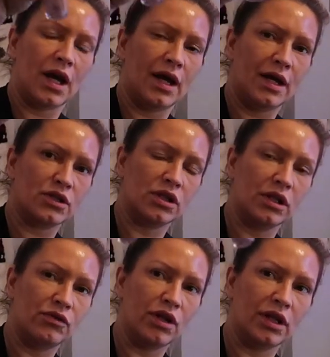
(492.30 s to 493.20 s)
I
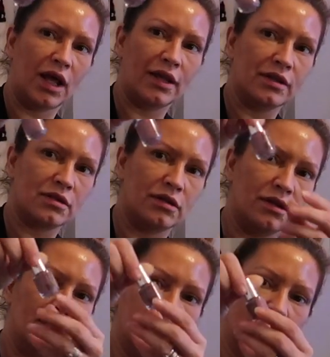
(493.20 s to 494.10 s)
actually really like this
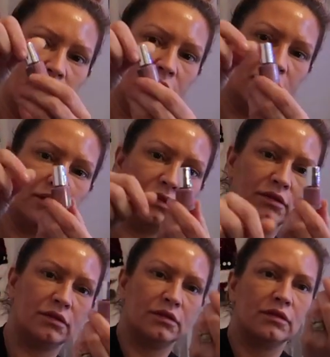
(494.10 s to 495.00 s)
colour.
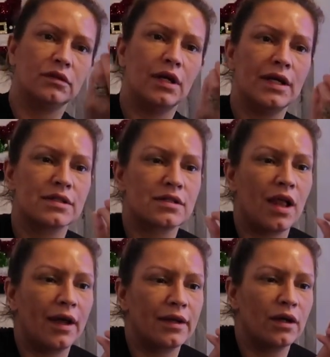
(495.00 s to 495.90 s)
It's
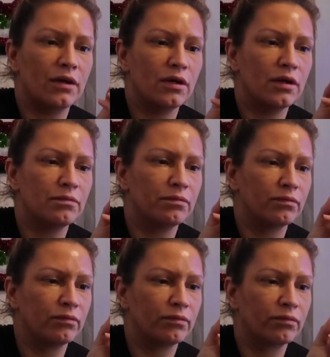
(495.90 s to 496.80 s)
like um,
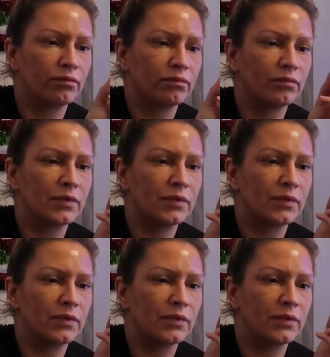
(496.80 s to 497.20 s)
plum.